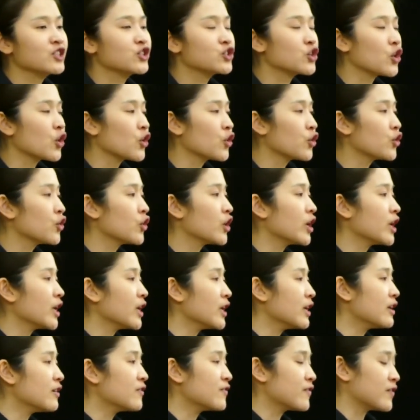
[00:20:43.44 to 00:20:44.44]
Don't
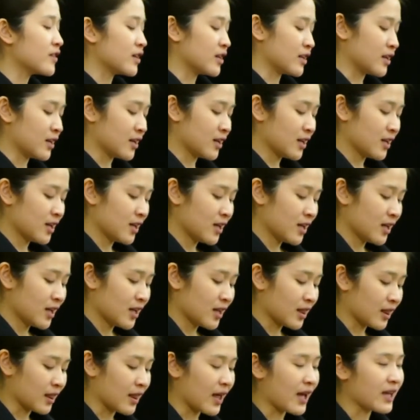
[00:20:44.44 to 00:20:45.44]
even
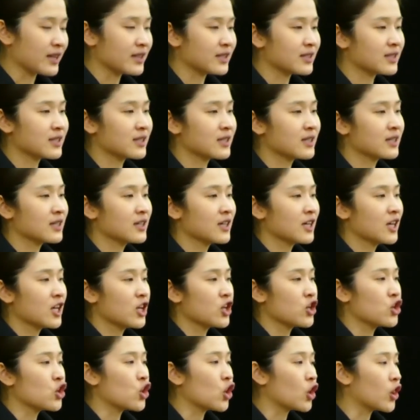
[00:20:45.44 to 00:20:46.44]
let
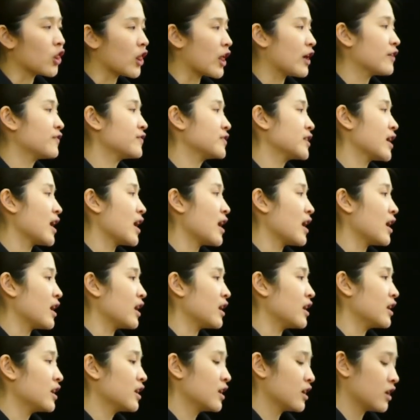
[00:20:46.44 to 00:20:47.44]
your left
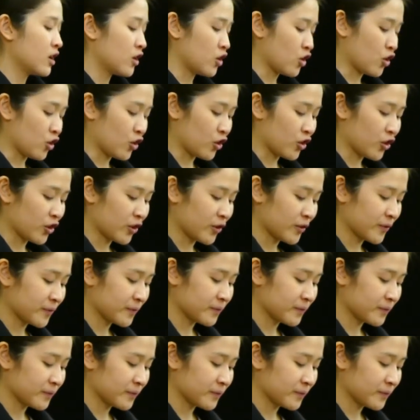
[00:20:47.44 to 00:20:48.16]
hand know.